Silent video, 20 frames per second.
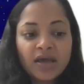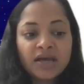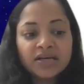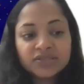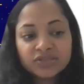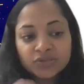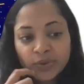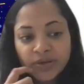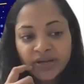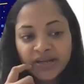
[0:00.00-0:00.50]

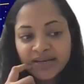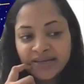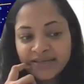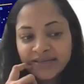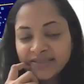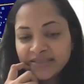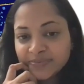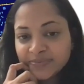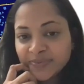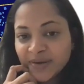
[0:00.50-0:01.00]

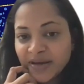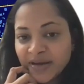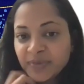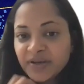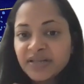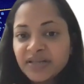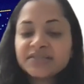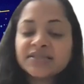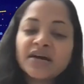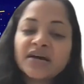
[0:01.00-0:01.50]
Historically, these
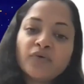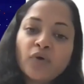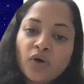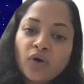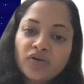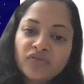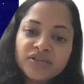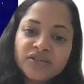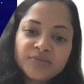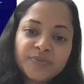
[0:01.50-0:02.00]
parameters have
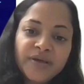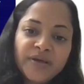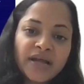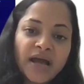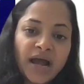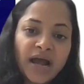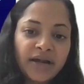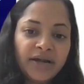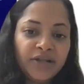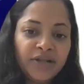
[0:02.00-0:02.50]
always been
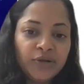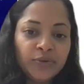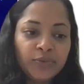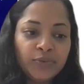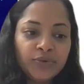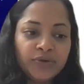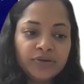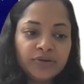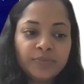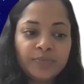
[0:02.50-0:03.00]

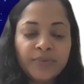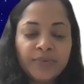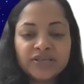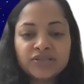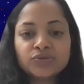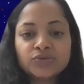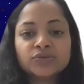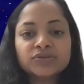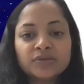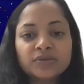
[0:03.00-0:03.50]
hand-tuned
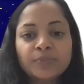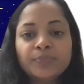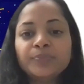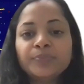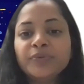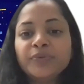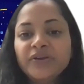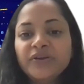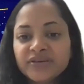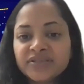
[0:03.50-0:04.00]
based on some
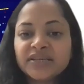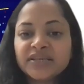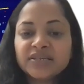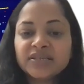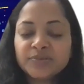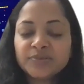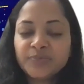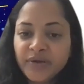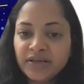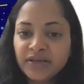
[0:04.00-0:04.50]
previous
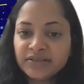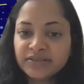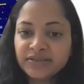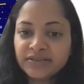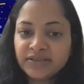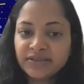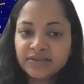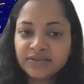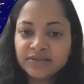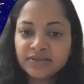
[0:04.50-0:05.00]

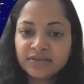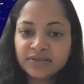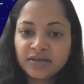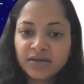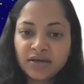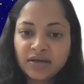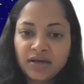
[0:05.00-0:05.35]
experiences,